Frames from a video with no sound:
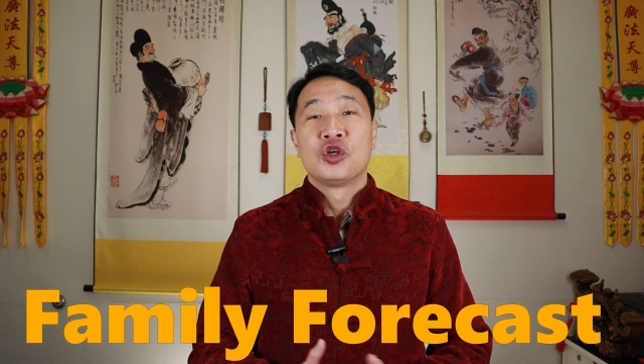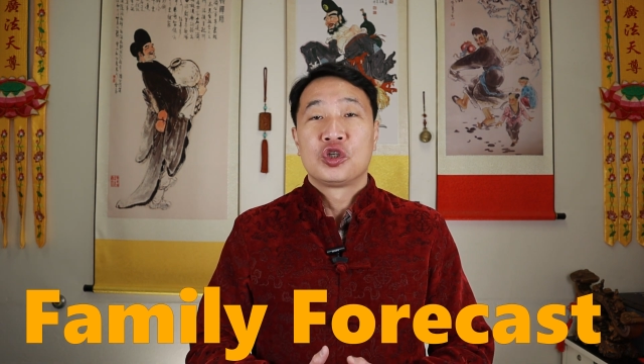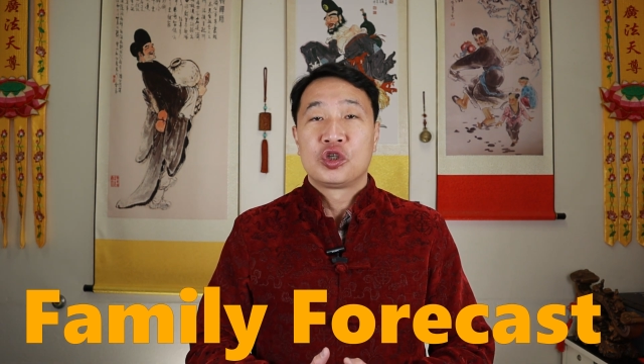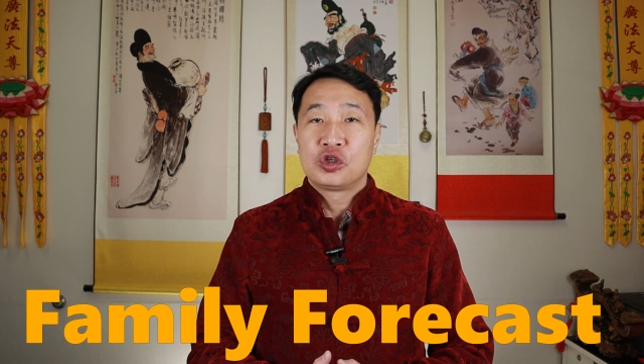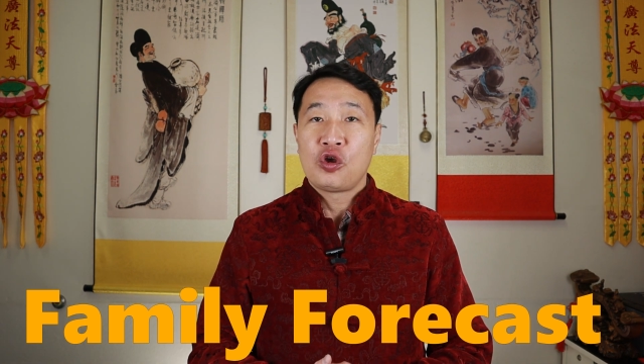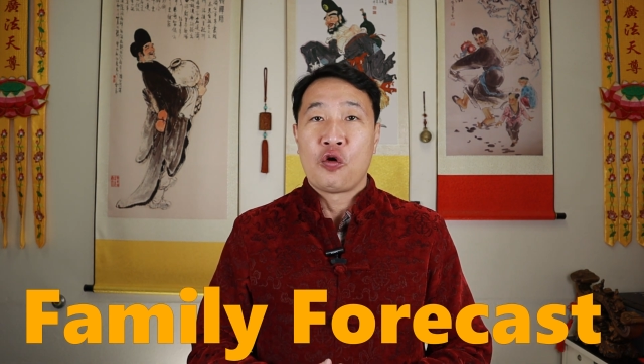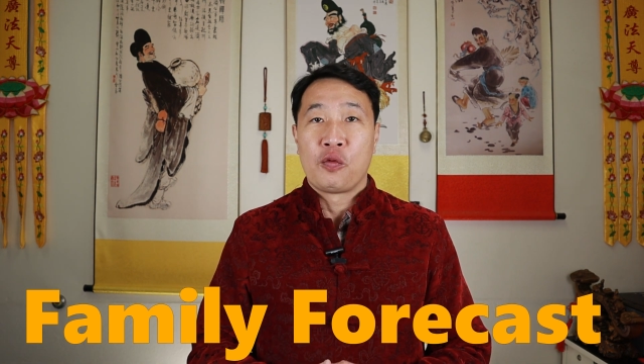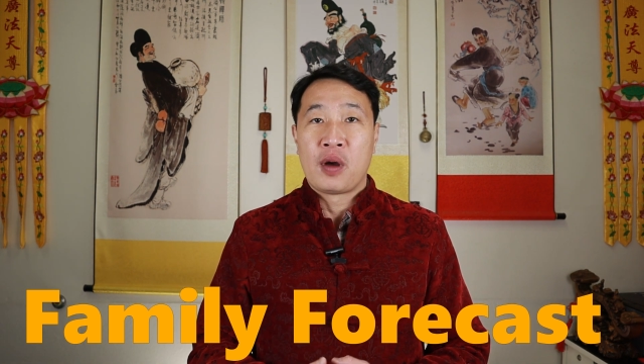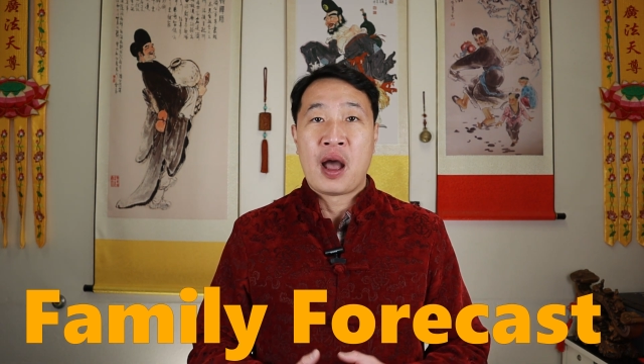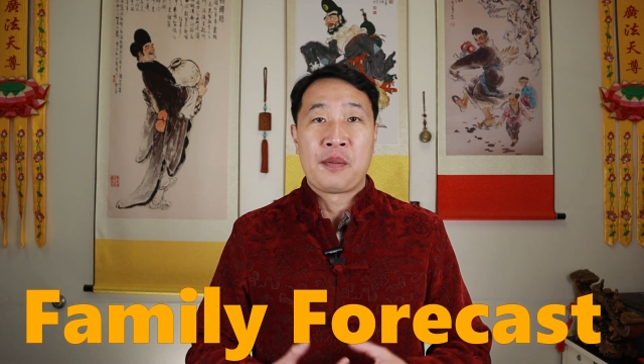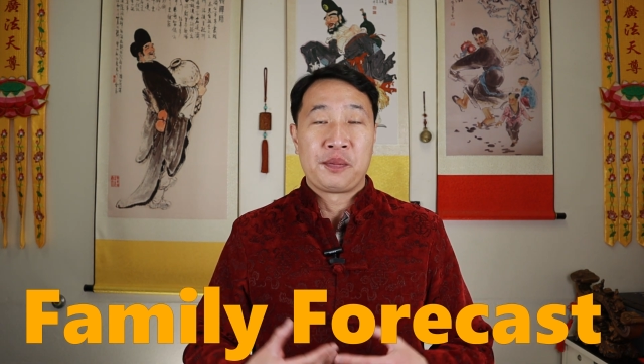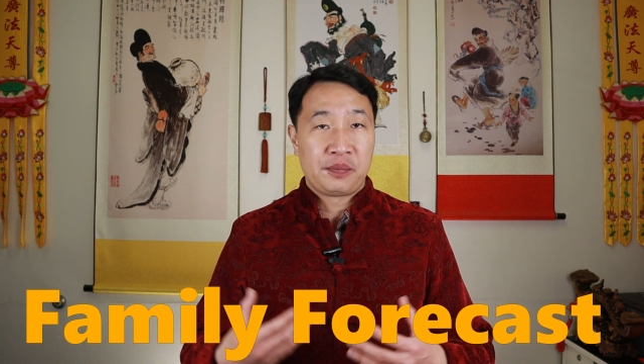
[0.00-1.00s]
So
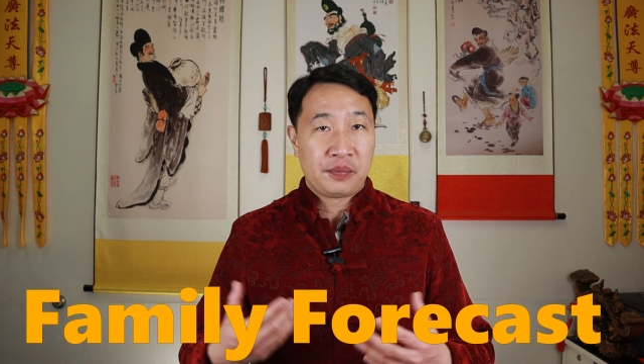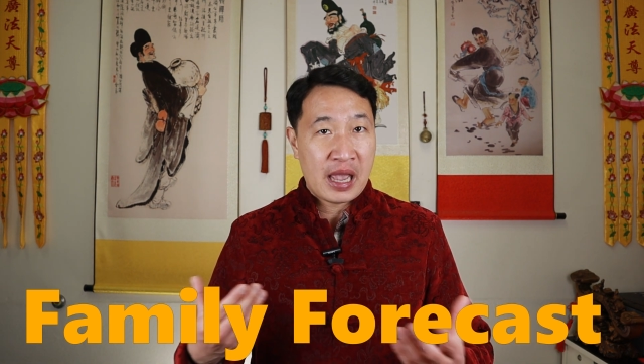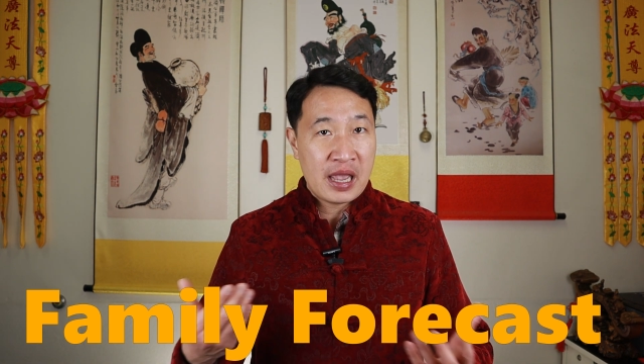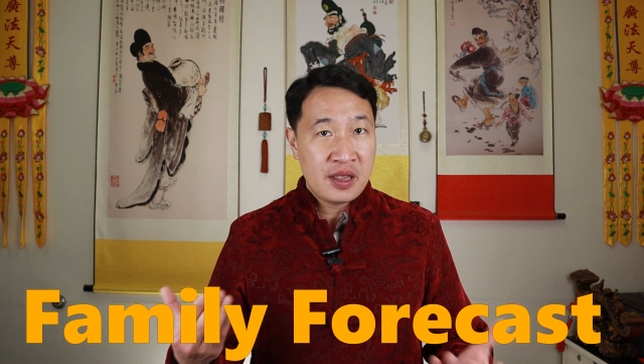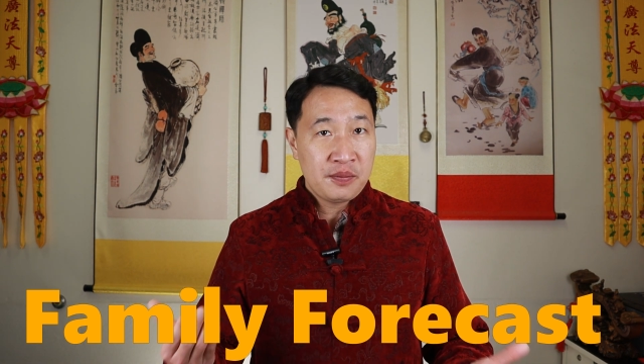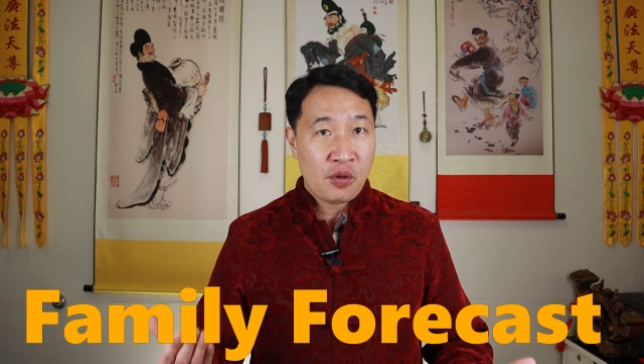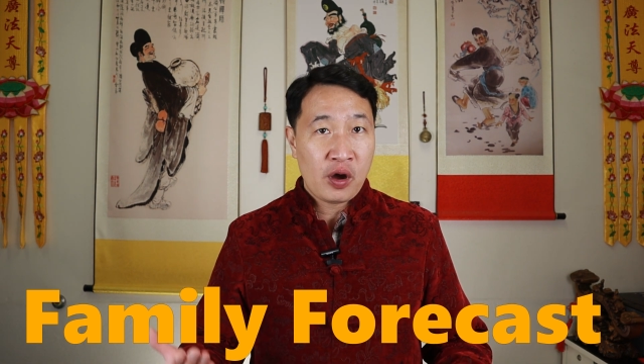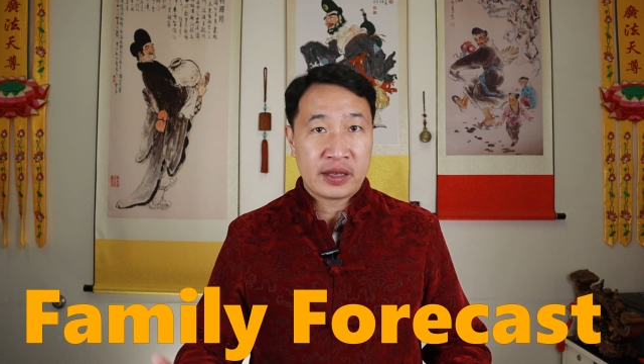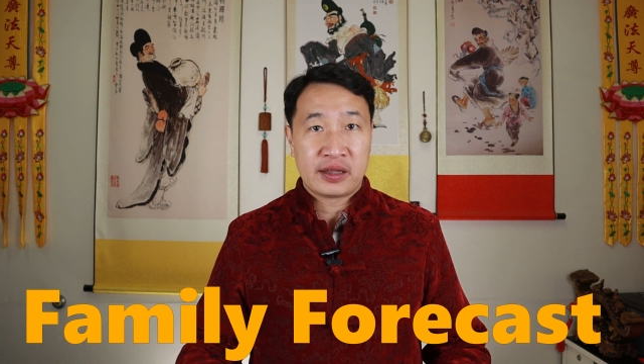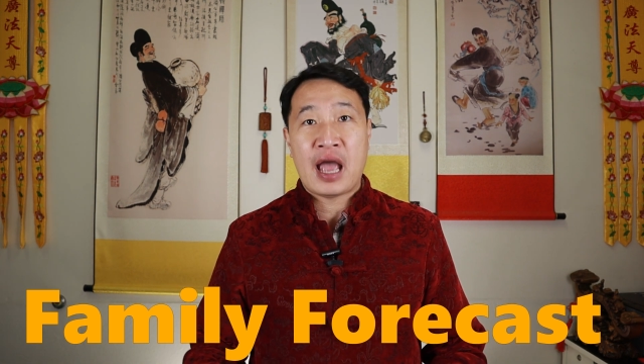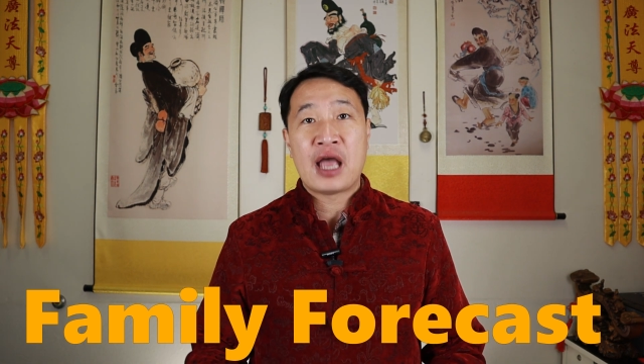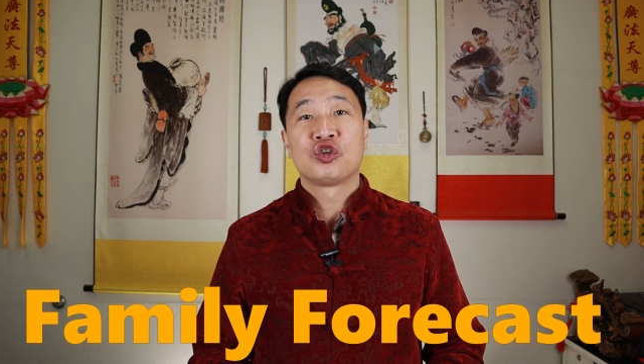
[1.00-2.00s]
pay more
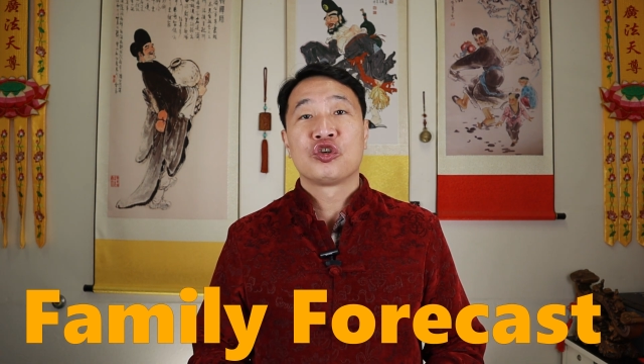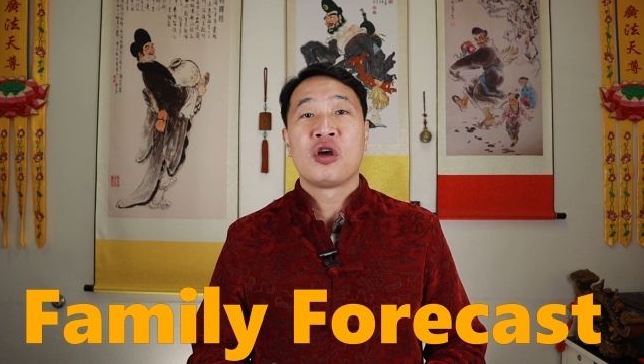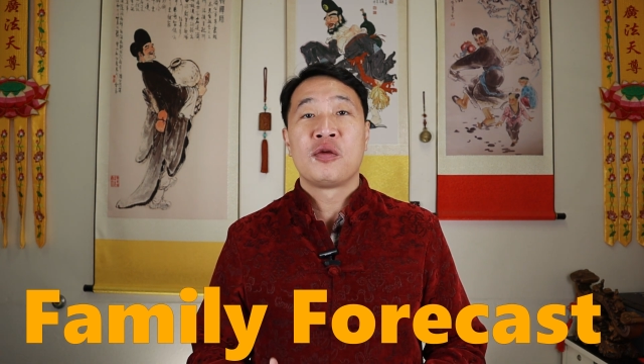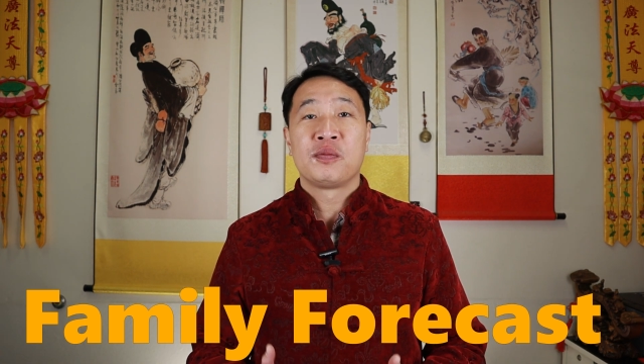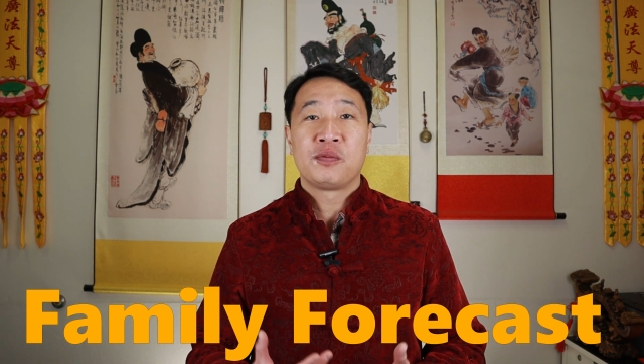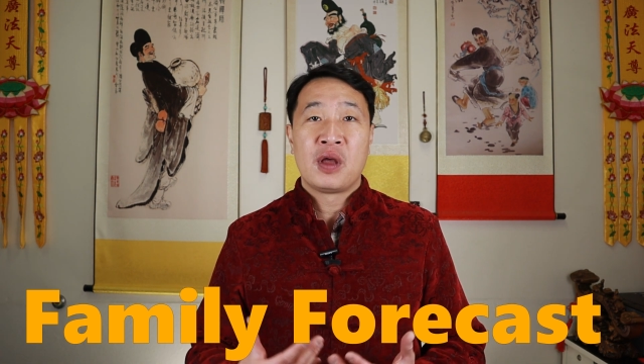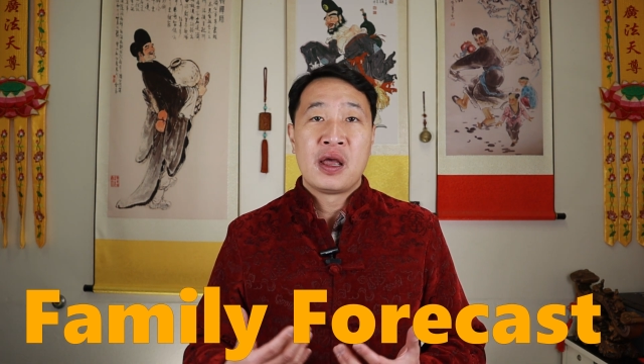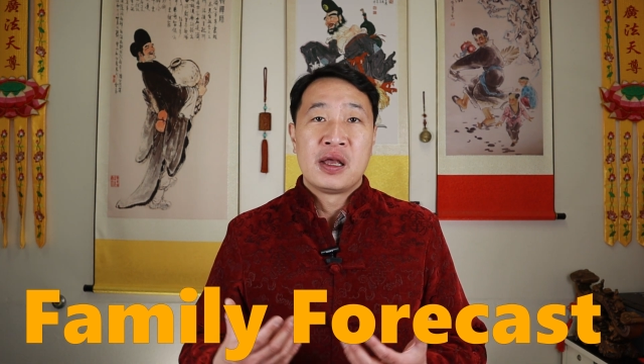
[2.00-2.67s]
attention,